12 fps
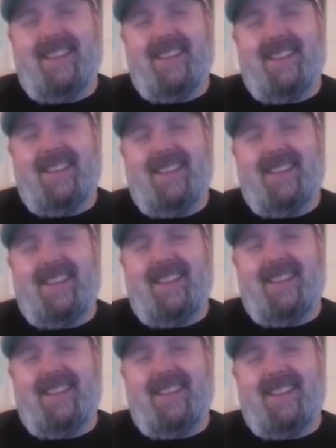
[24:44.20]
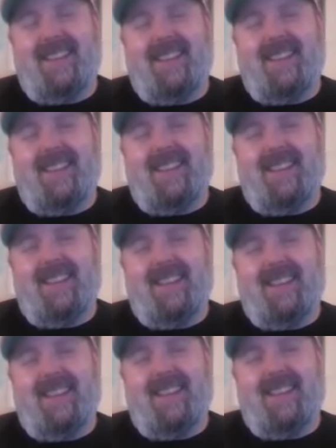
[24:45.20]

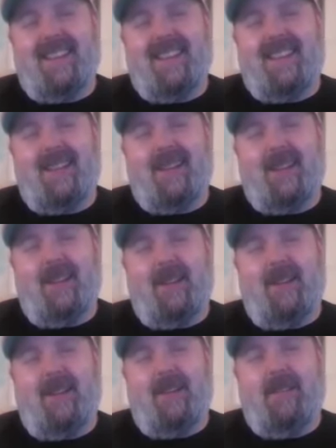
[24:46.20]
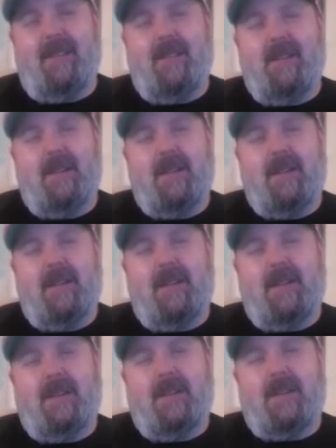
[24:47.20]

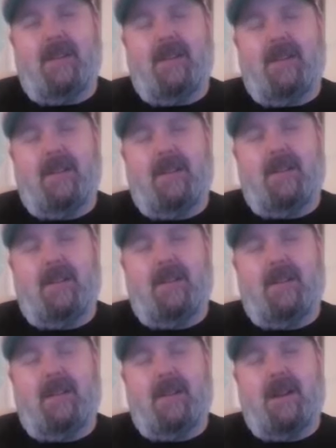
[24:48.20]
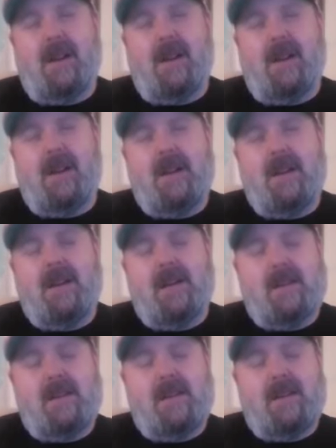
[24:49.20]

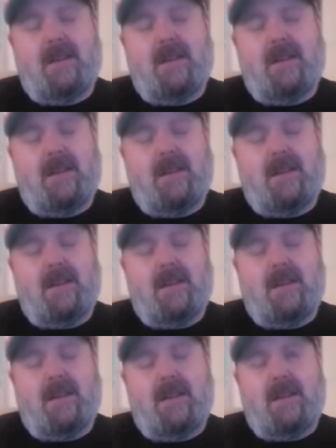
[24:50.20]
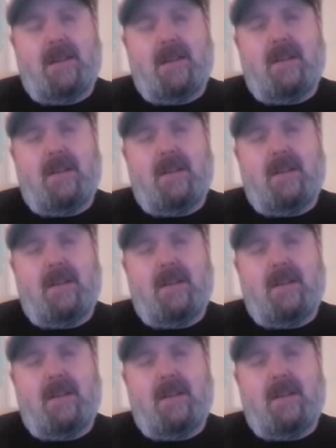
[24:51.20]
(not speaking)